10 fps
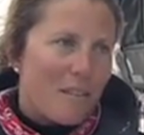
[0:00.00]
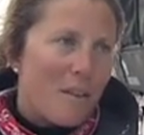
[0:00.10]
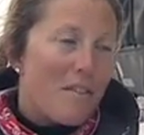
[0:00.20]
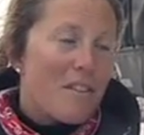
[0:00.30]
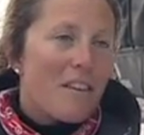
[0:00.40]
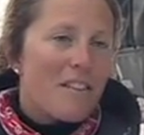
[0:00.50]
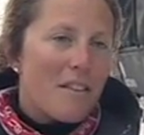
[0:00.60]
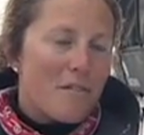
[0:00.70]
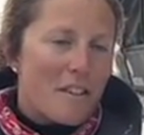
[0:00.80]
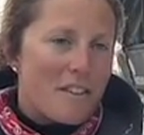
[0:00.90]
Well, I've, I've
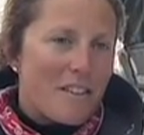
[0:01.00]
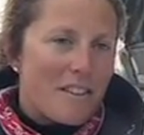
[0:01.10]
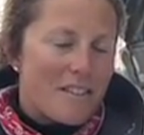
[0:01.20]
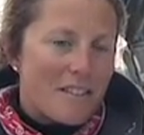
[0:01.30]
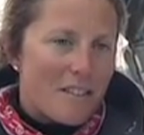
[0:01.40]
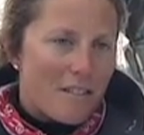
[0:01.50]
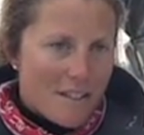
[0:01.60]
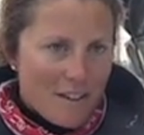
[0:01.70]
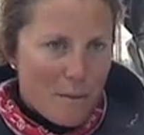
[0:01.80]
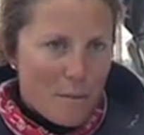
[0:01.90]
done the Fastnet race
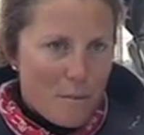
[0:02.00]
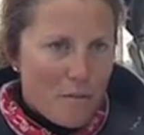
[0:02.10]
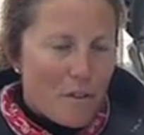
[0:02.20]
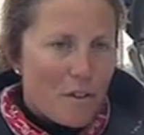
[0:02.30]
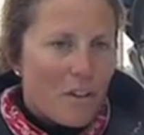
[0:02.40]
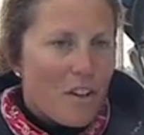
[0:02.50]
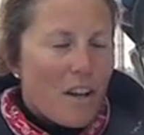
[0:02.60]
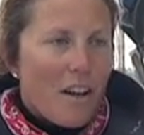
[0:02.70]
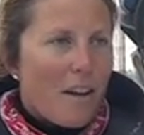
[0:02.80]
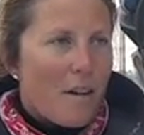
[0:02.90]
three times before,
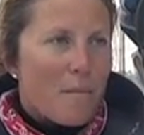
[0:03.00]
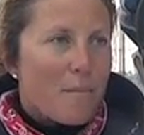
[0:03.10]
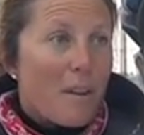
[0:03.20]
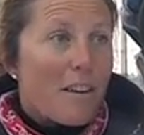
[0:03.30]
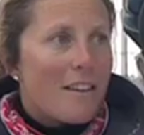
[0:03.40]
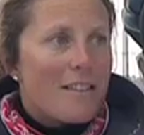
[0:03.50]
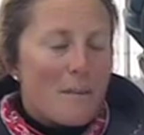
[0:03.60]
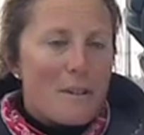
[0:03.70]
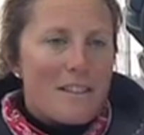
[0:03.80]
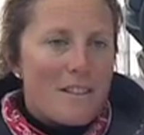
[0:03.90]
um, but the last
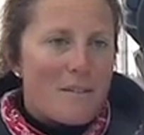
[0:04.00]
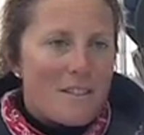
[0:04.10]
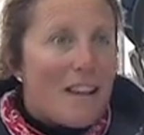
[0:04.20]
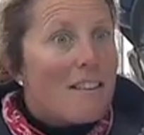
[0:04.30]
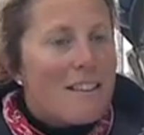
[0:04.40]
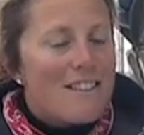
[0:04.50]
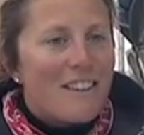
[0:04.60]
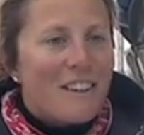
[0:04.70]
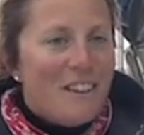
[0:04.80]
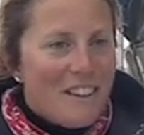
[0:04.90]
time I did it was 10 years
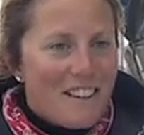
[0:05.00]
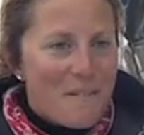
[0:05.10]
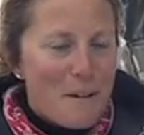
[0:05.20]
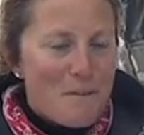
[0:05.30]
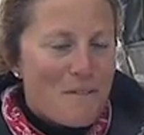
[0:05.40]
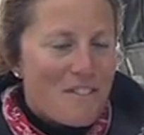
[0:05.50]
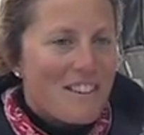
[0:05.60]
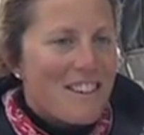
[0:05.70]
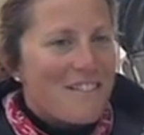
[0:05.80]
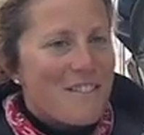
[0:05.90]
ago. it makes me feel
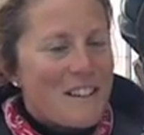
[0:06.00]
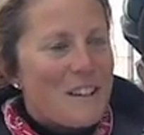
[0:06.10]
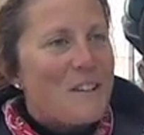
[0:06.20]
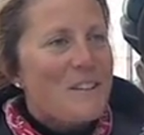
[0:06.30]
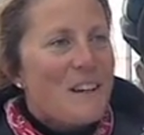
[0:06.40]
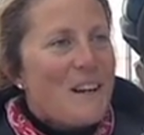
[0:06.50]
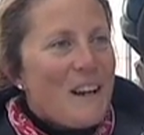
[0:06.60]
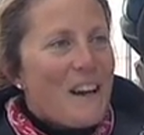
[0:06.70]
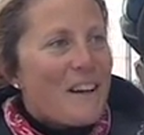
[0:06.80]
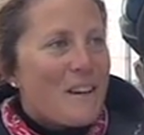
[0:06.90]
really, really old.
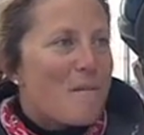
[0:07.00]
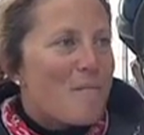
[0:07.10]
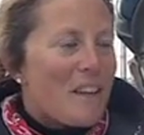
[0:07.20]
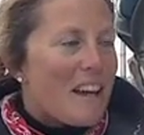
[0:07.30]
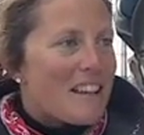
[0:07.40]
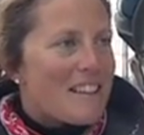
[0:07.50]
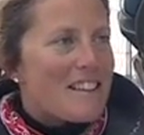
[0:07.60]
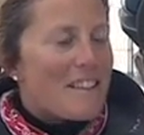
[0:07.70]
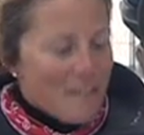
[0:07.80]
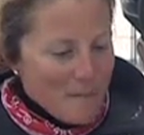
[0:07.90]
Um,
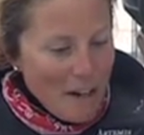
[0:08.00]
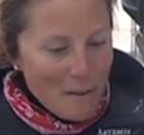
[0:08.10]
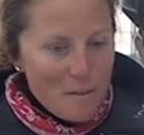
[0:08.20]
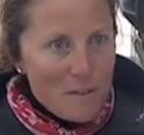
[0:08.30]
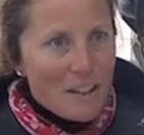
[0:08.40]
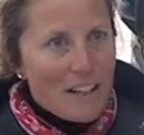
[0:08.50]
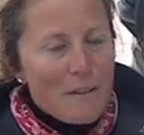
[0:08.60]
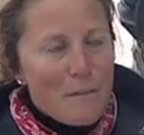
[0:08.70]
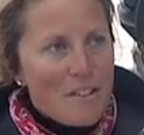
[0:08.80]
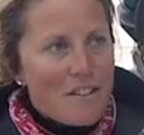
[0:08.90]
and I'm, um, now I'm doing it in
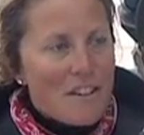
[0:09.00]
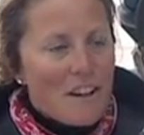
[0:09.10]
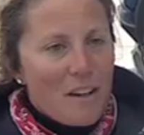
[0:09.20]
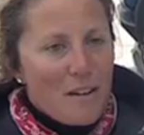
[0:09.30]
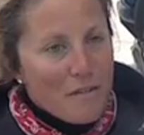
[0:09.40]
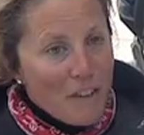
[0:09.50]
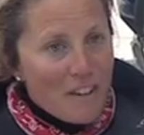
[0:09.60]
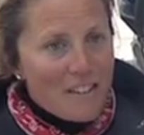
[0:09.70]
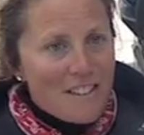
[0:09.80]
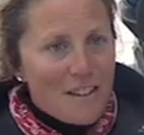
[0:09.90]
a much uh,
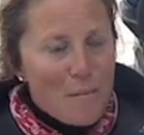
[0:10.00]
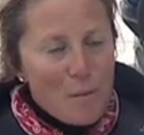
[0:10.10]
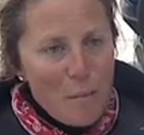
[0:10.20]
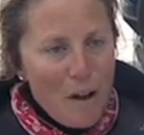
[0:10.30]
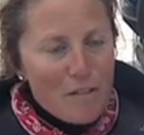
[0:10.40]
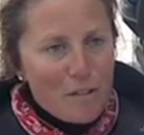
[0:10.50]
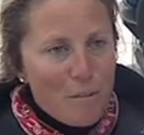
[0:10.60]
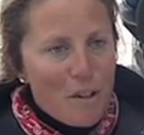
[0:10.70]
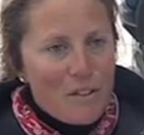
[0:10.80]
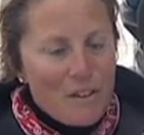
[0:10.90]
faster, more powerful
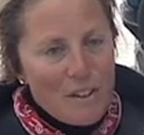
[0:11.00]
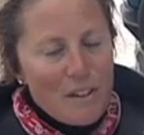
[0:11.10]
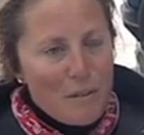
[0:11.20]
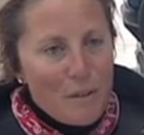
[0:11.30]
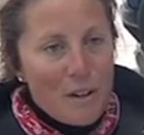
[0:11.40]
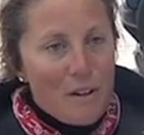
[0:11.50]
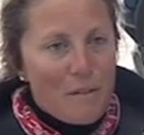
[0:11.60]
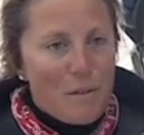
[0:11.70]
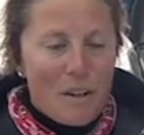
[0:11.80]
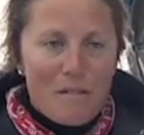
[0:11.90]
boat than what, I,
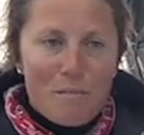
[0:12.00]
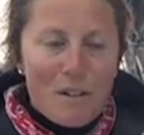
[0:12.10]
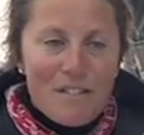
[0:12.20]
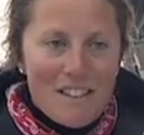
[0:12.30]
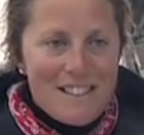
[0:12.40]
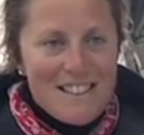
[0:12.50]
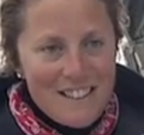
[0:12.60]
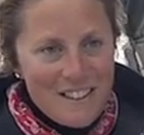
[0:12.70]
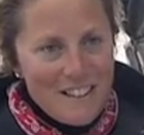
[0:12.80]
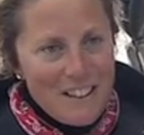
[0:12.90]
what I've previously
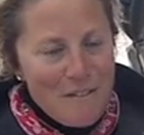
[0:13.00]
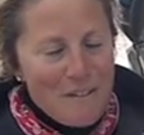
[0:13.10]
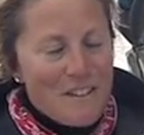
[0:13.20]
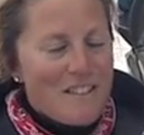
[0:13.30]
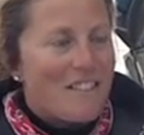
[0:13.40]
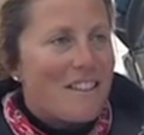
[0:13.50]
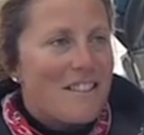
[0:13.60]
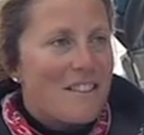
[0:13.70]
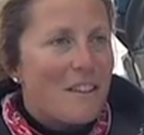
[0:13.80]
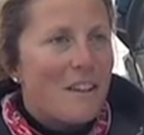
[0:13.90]
done in the Fastnet
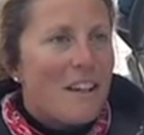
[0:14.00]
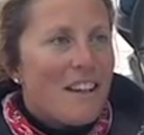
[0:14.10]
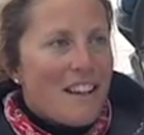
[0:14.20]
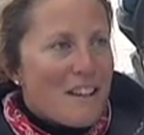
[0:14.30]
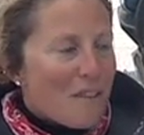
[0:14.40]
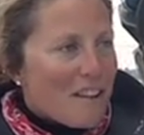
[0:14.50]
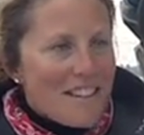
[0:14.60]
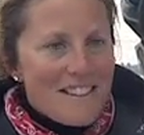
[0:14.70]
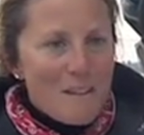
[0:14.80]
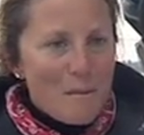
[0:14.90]
race. So it's
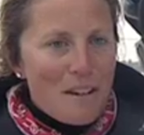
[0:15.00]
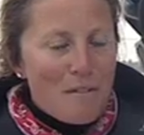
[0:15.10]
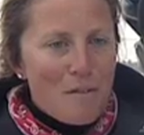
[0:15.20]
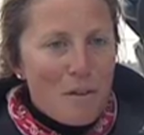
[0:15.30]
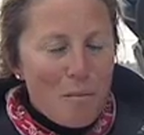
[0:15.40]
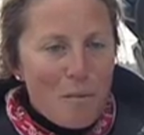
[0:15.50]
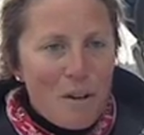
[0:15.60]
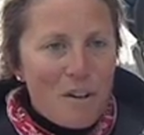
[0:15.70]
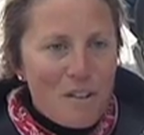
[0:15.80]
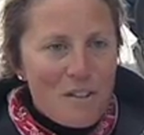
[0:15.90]
fantastic being fourth
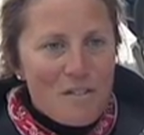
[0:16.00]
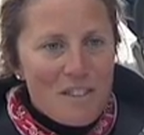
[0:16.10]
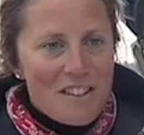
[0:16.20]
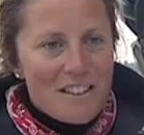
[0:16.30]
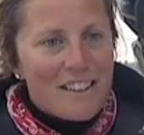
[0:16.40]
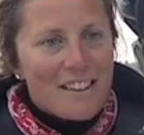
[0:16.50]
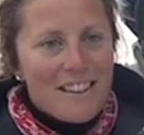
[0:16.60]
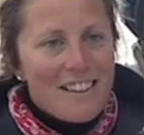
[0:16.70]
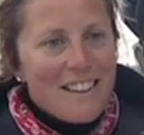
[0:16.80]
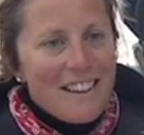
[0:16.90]
boat across the finish line.
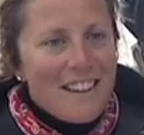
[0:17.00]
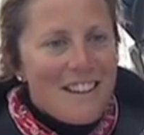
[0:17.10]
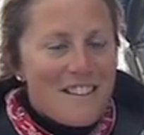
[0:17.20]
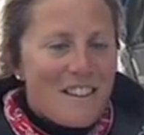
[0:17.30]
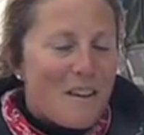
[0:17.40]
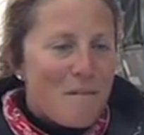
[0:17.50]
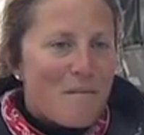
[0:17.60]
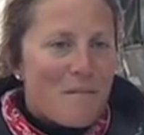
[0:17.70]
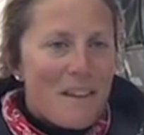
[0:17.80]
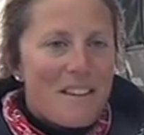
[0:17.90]
That's,
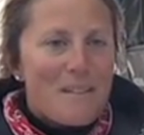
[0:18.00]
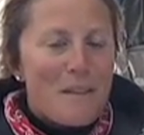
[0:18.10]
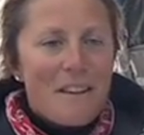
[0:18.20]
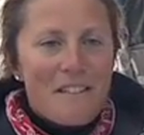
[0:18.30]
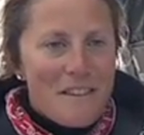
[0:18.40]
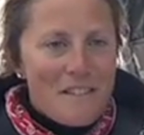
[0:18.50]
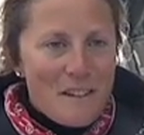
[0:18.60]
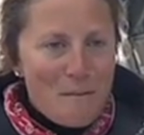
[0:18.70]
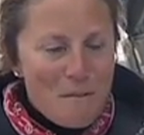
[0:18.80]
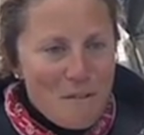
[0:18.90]
um, that's something I've never
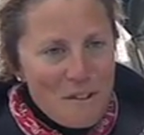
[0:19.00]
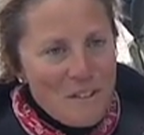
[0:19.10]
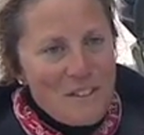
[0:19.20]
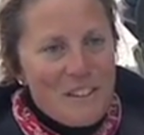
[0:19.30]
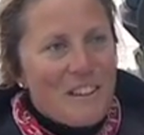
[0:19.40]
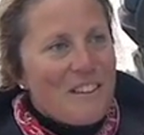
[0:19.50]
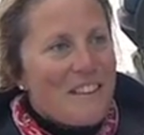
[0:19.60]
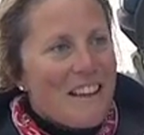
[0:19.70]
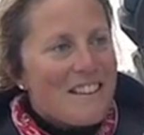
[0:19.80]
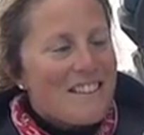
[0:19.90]
done before, so
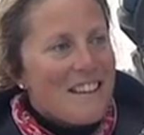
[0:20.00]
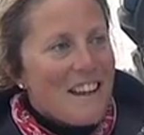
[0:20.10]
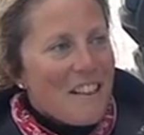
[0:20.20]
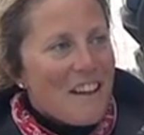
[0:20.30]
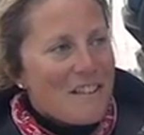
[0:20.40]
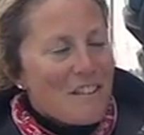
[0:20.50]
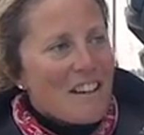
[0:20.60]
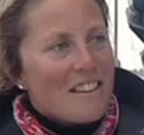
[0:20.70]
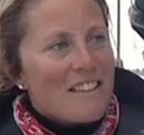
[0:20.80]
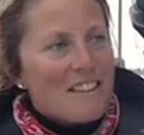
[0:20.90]
that's, that's
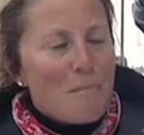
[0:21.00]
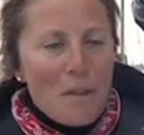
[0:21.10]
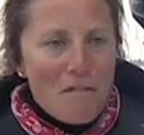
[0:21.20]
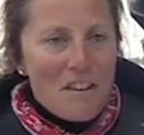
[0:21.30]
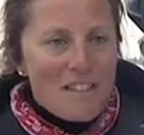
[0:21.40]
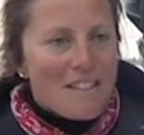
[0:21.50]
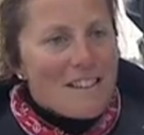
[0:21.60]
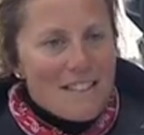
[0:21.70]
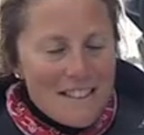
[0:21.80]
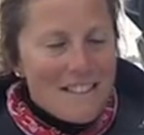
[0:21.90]
great. And, but the Fastnet
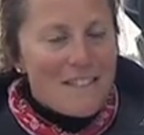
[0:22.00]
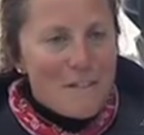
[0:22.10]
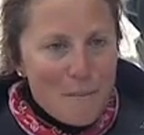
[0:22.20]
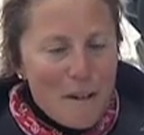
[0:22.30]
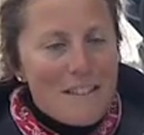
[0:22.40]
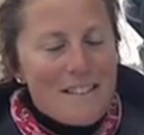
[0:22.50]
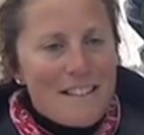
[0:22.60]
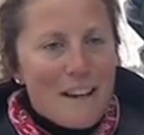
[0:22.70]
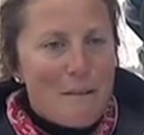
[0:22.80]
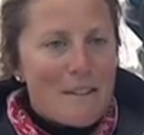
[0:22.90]
race, it still remains the
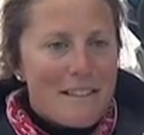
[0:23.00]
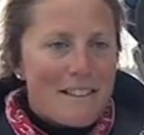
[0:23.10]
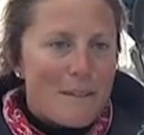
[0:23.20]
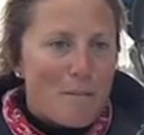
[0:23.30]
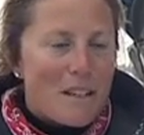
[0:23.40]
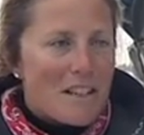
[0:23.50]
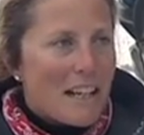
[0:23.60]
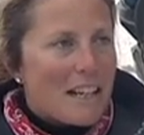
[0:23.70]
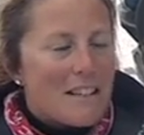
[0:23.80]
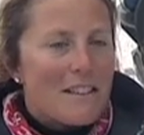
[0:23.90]
same. It's still a big
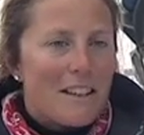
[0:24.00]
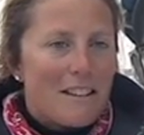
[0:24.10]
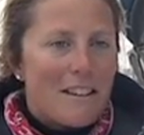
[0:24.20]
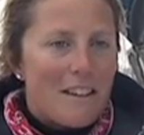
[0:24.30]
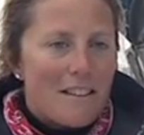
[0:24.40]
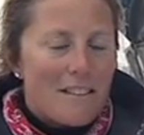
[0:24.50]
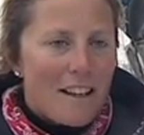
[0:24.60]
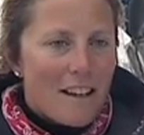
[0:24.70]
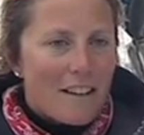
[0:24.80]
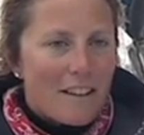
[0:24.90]
challenge in, in
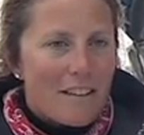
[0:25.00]
sailing.